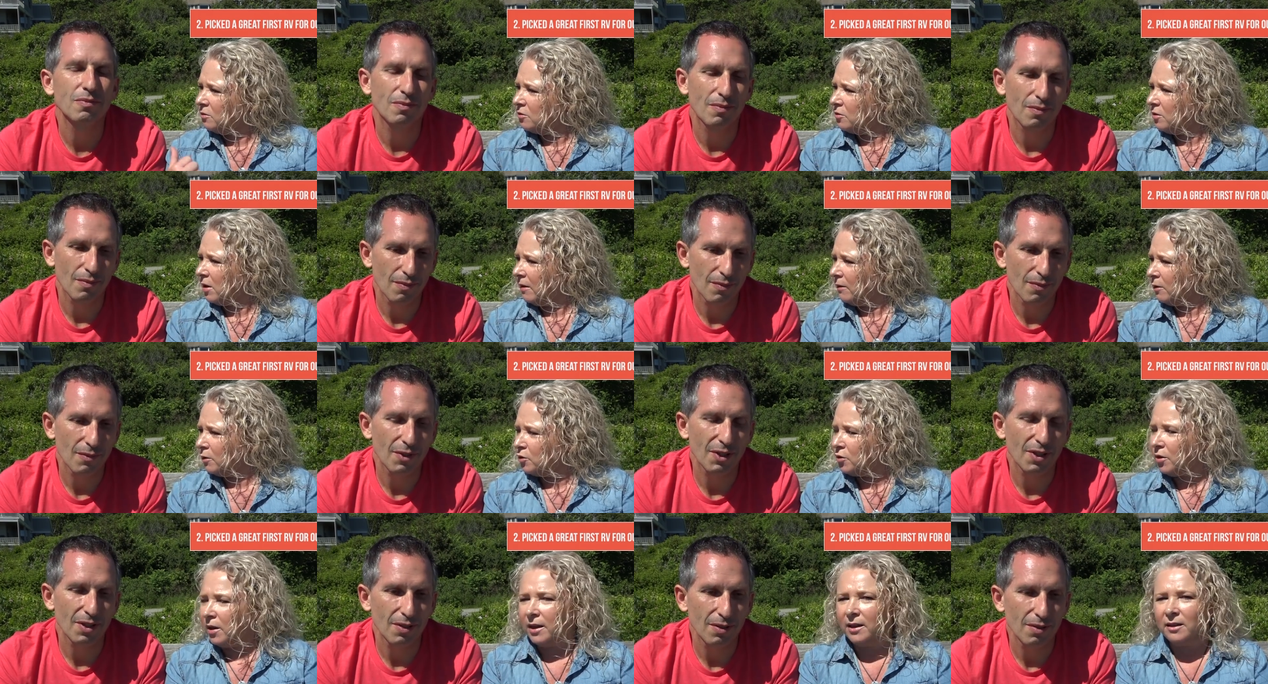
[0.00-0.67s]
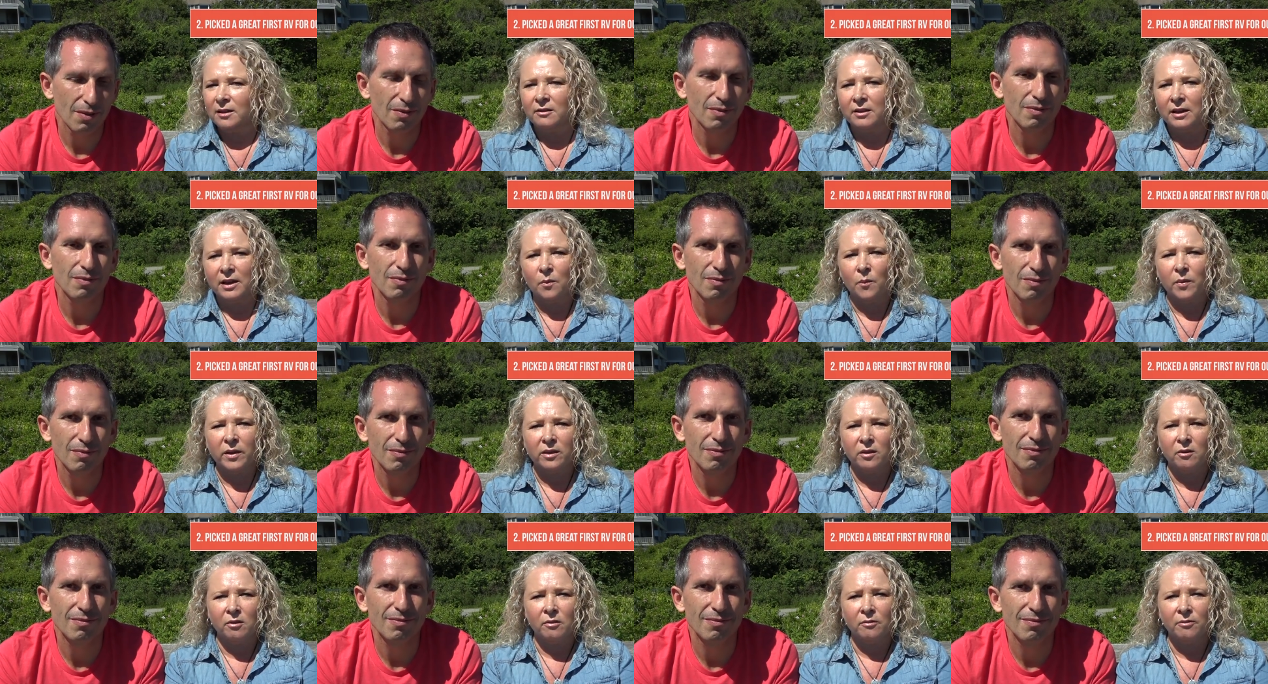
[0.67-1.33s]
Speaker 1: travel trailering
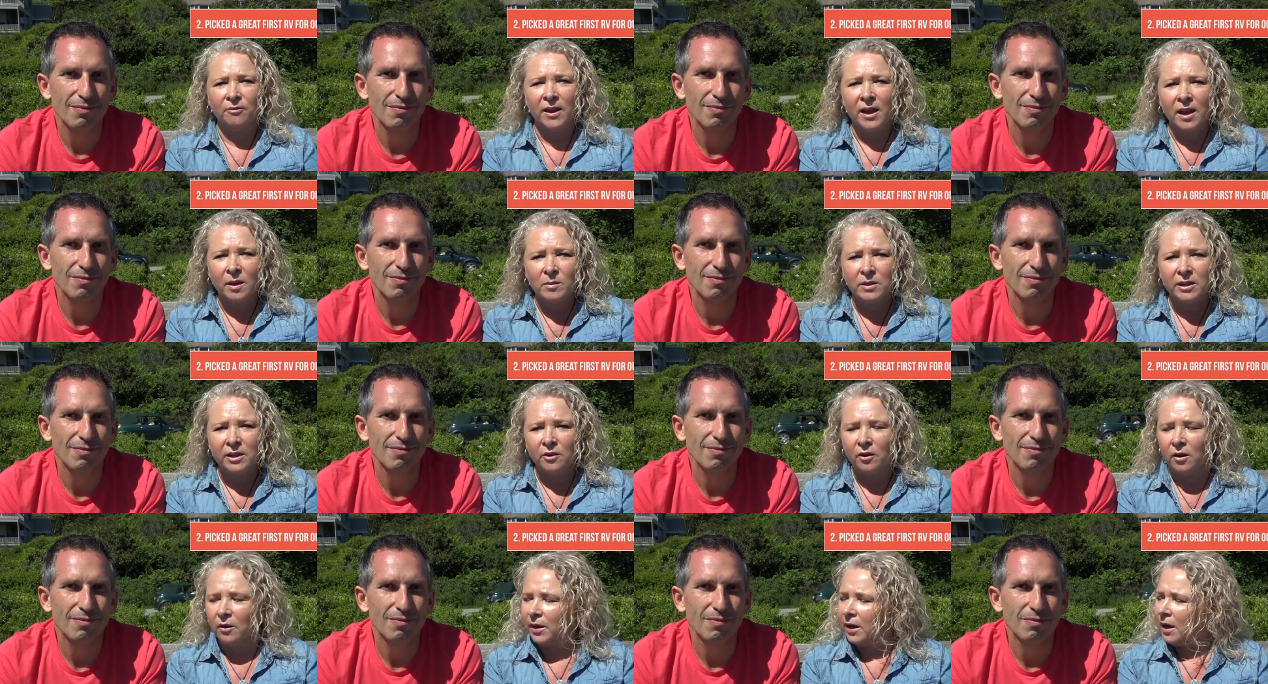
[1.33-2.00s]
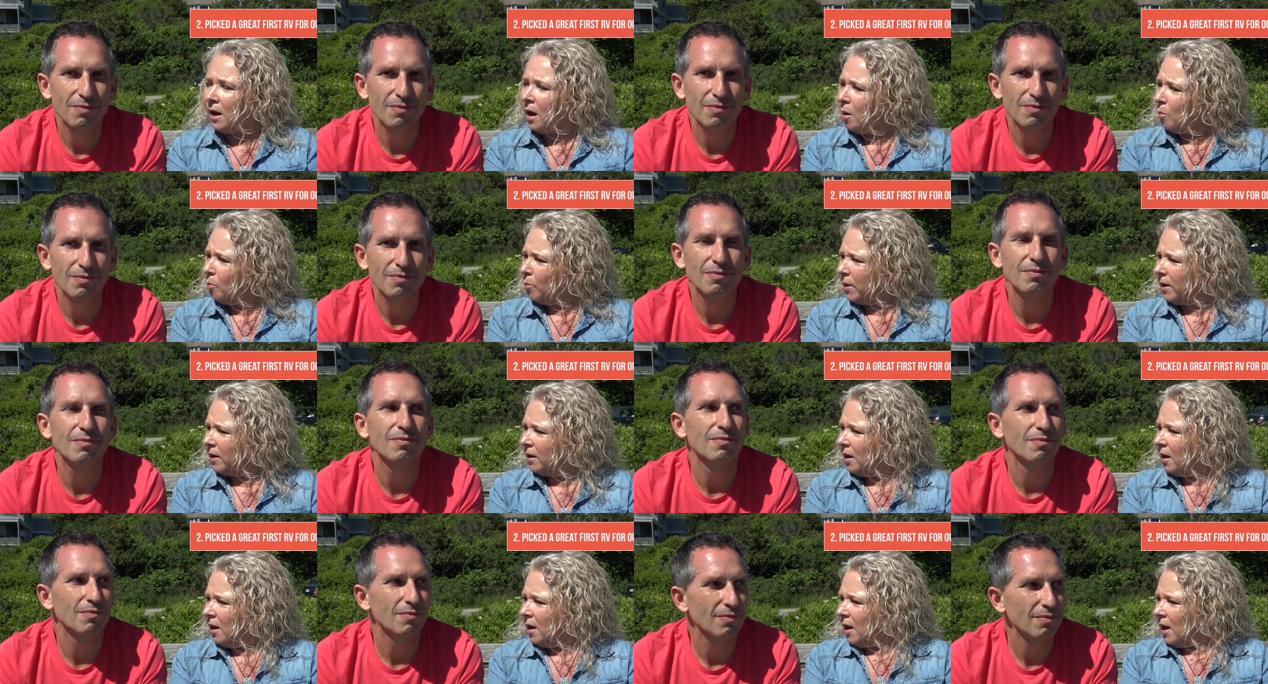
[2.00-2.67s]
with your family growing up. But
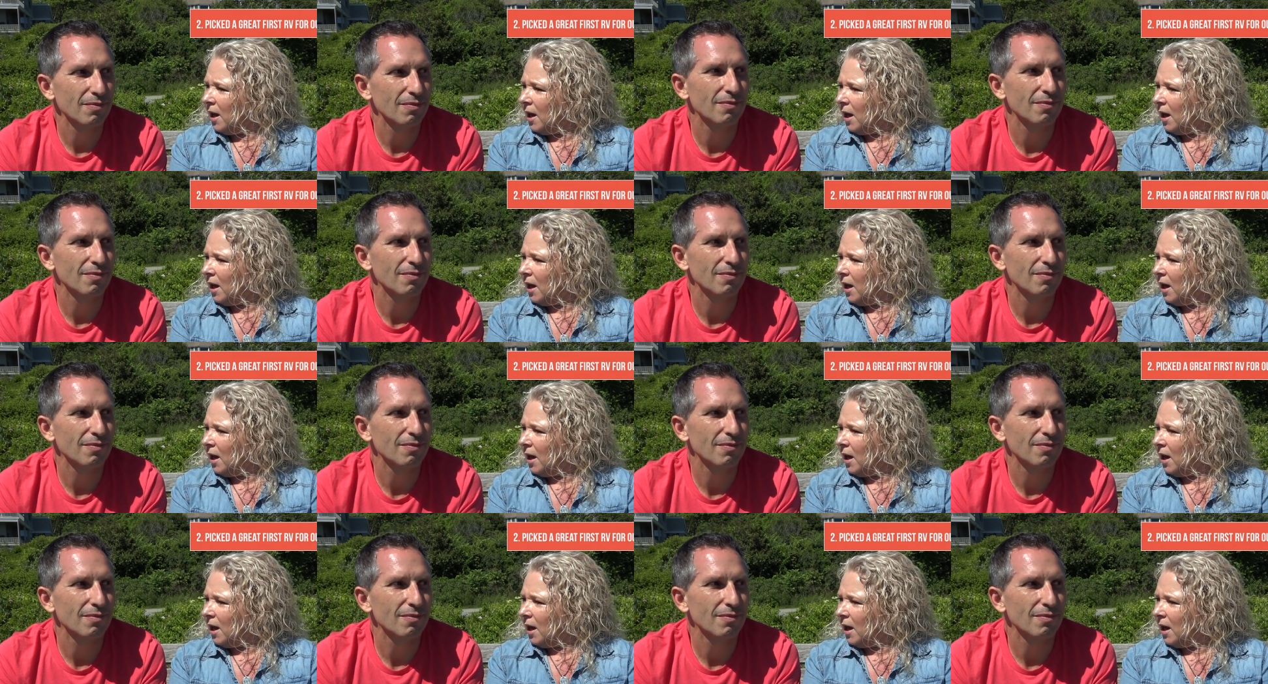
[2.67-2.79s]
mm.